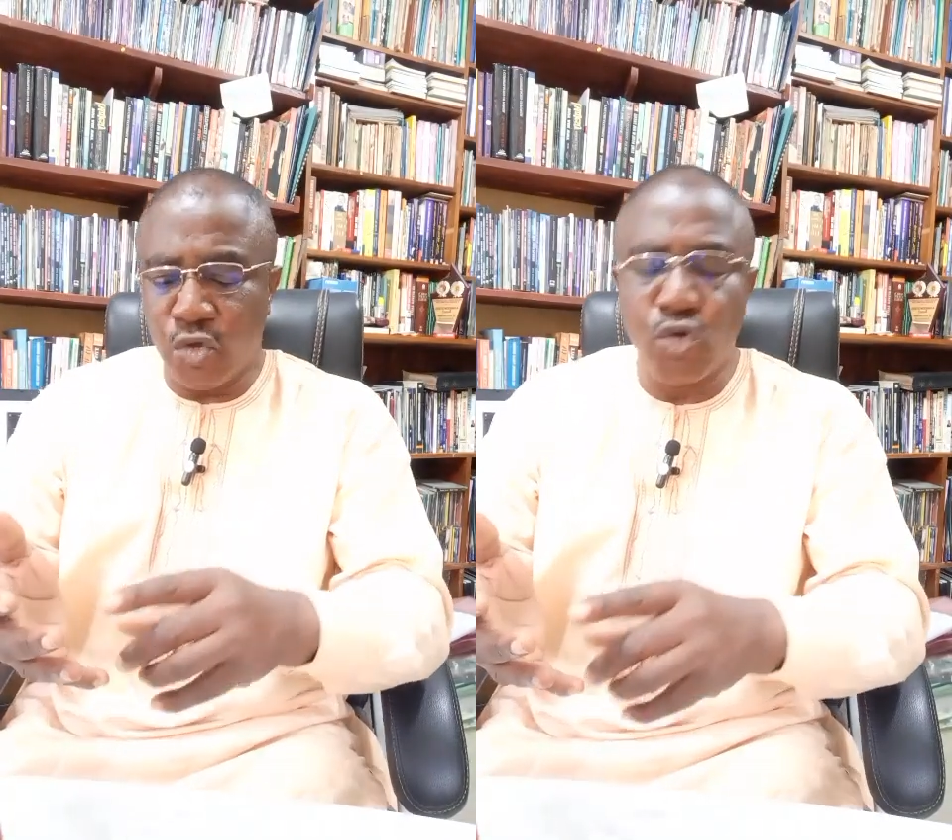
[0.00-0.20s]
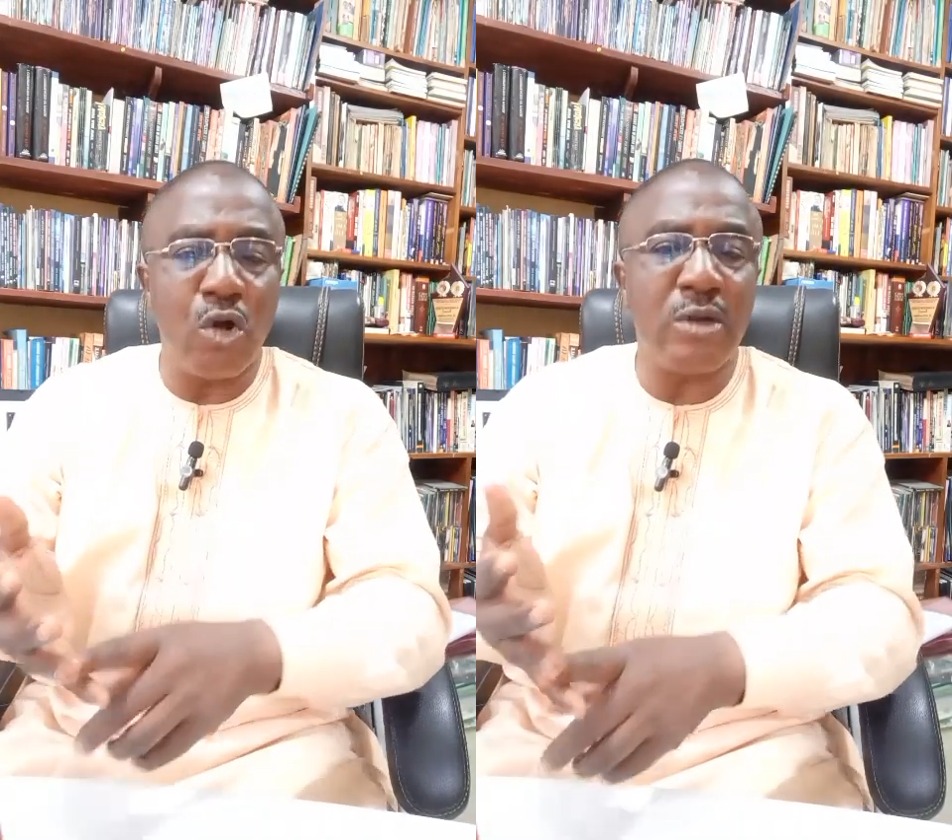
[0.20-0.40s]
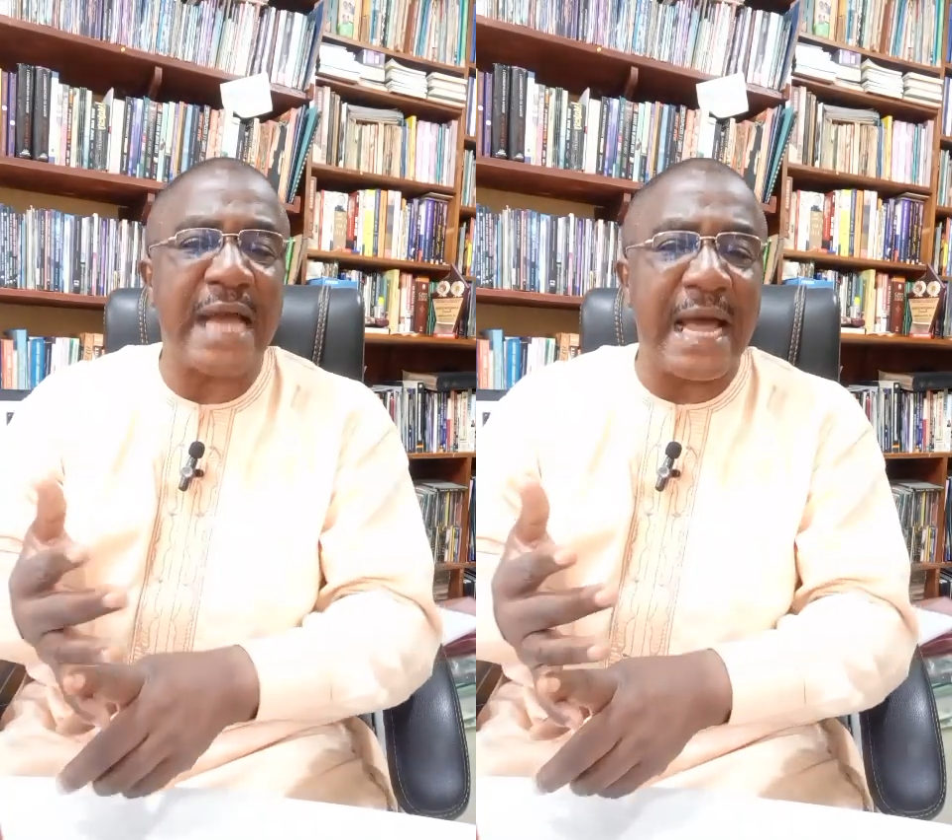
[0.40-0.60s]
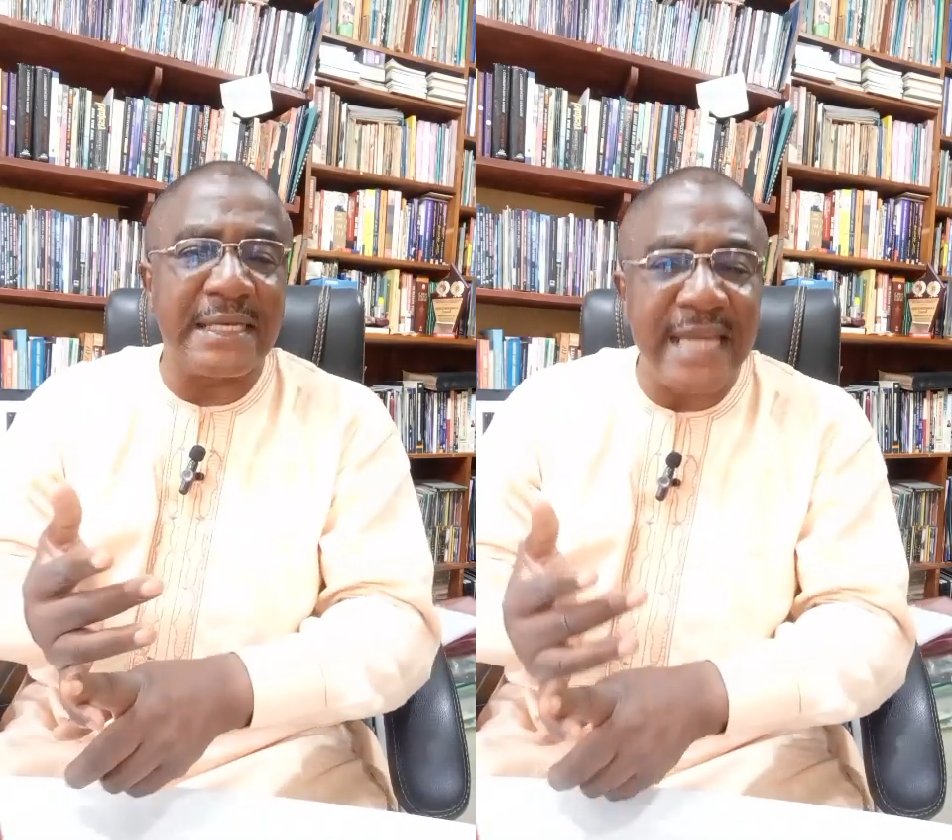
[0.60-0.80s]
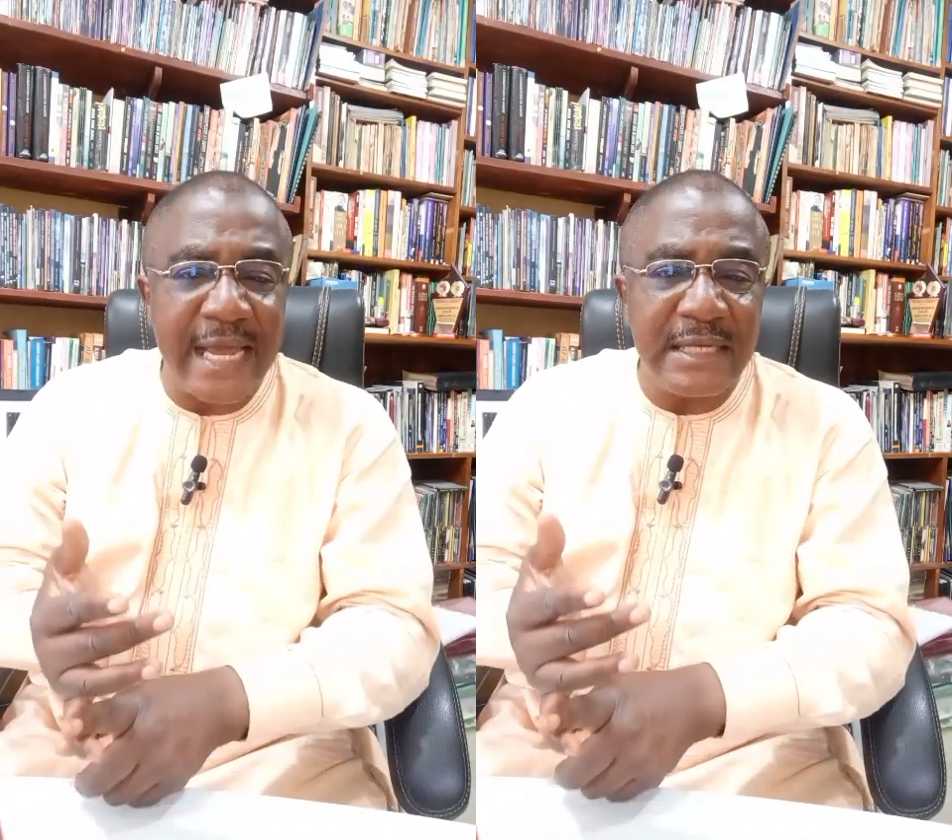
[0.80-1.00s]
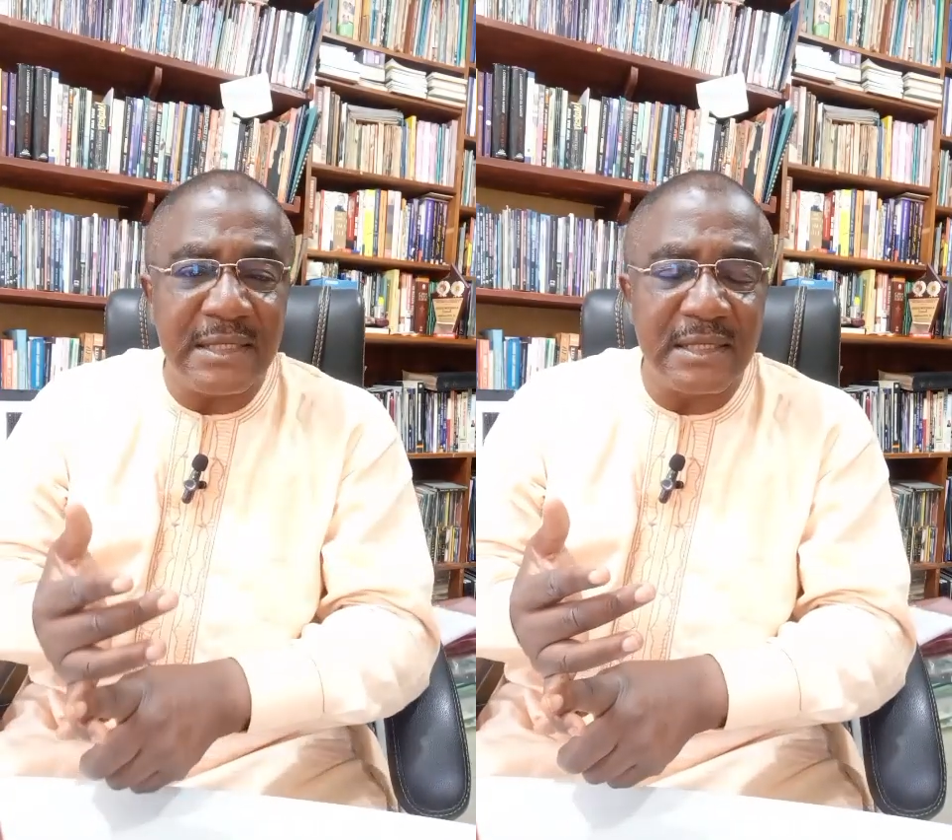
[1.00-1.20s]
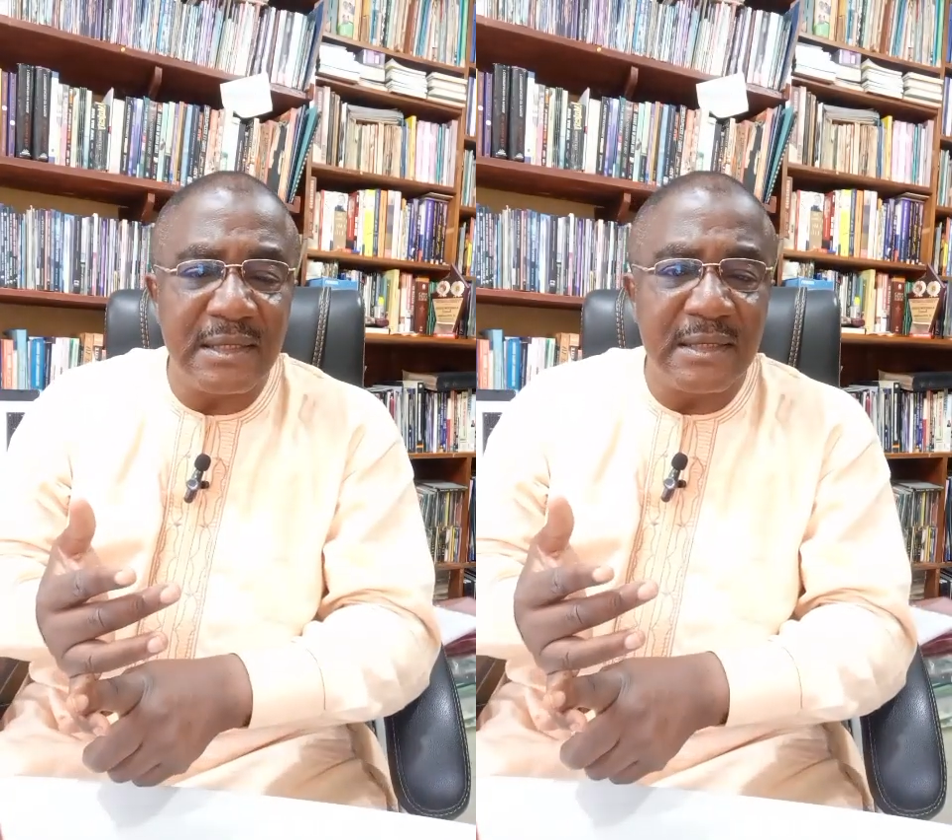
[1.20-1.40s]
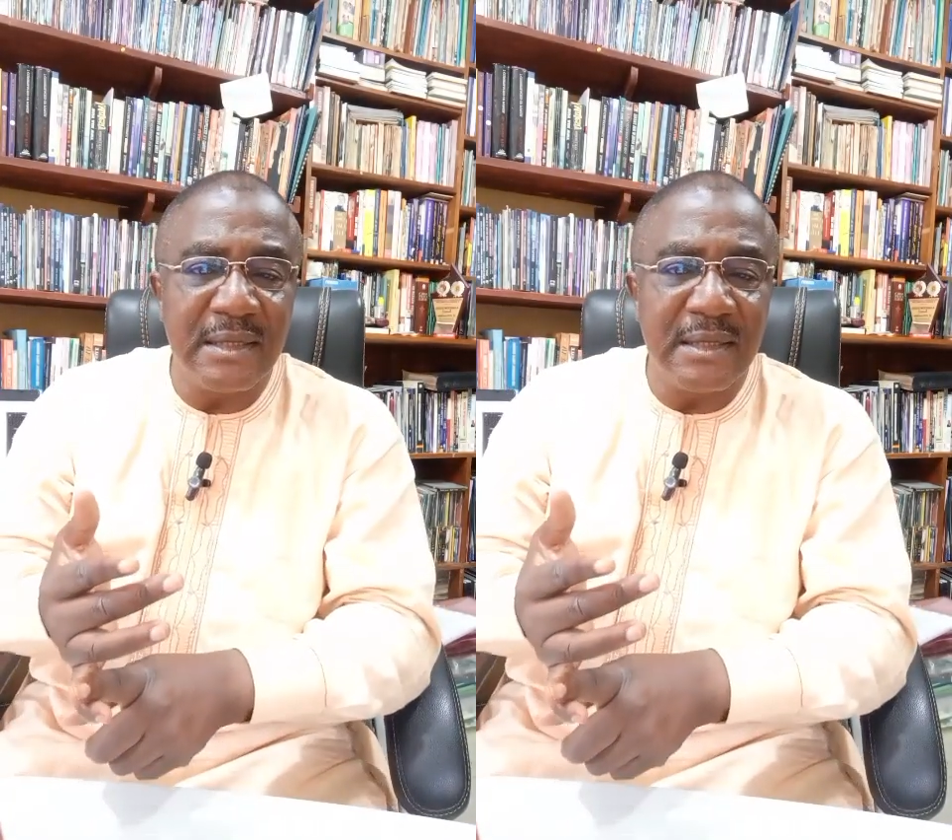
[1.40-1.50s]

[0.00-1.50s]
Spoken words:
You don't attend.